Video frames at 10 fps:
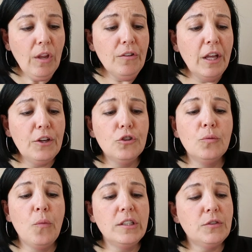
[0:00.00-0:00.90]

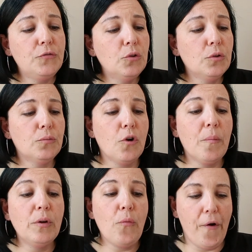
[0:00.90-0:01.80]
legume once fueled
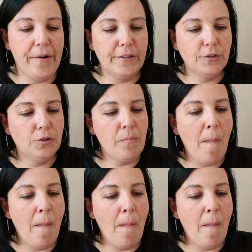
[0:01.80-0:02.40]
Roman warriors.